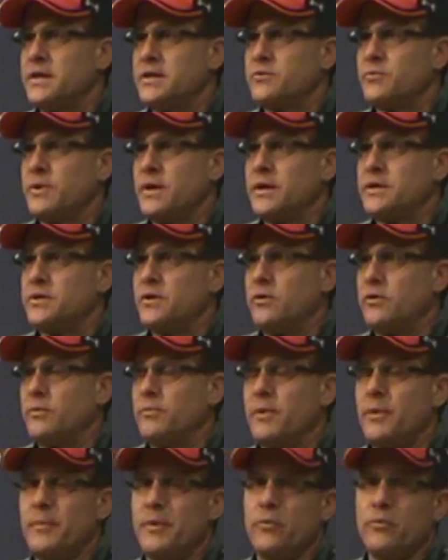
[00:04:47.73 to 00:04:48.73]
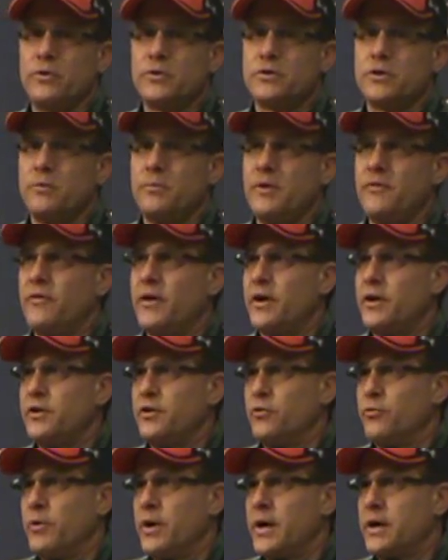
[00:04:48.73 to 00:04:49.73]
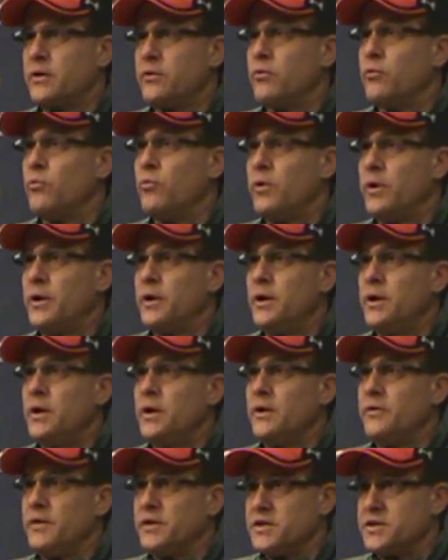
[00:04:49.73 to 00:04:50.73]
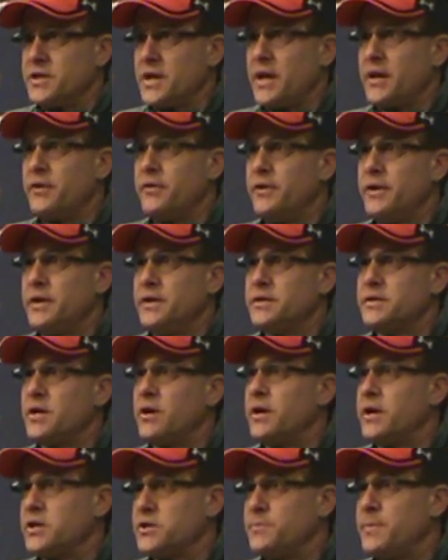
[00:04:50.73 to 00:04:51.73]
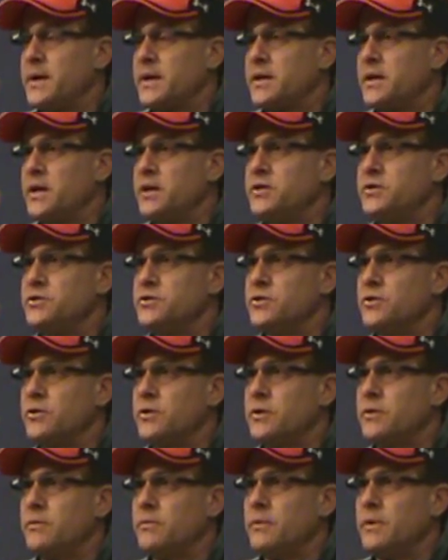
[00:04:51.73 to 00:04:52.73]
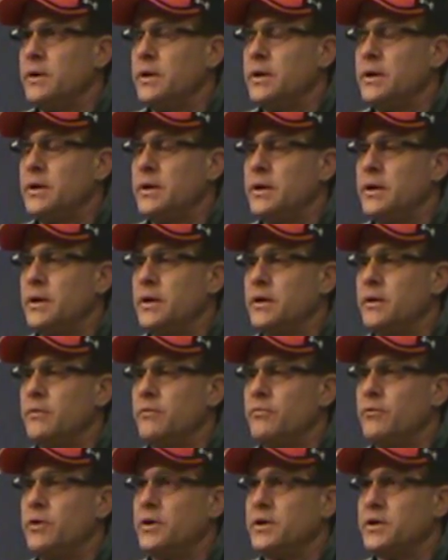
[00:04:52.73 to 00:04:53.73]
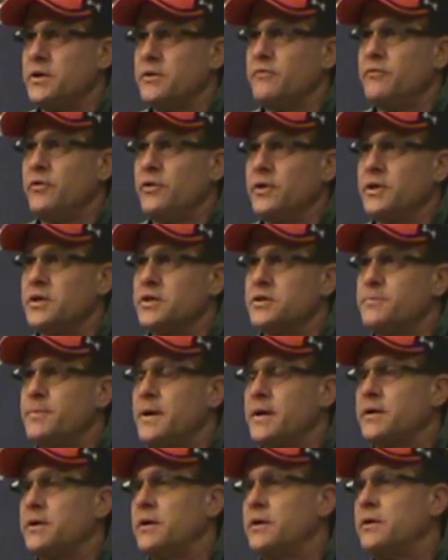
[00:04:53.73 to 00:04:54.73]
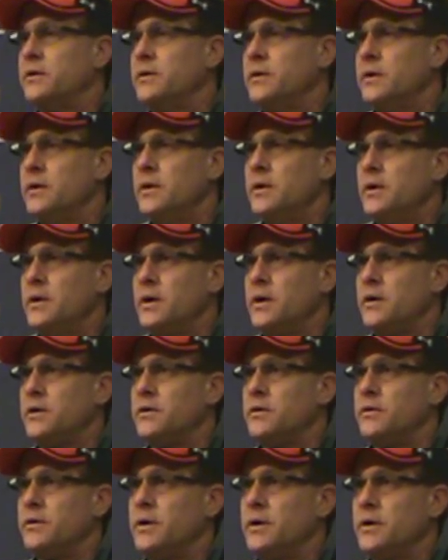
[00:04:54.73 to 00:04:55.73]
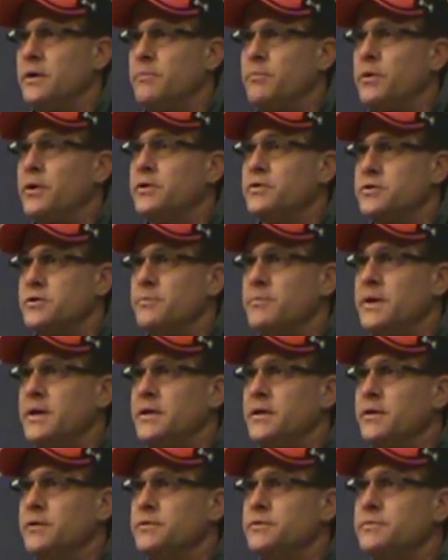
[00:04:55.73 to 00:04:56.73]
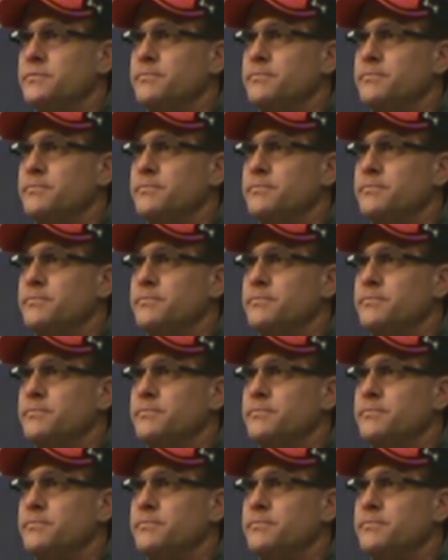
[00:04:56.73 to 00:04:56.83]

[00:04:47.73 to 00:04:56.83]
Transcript: That's what I told them. I mean, we're just going to be very direct on what the standard is, our expectations are, and really fully expect our players to meet those.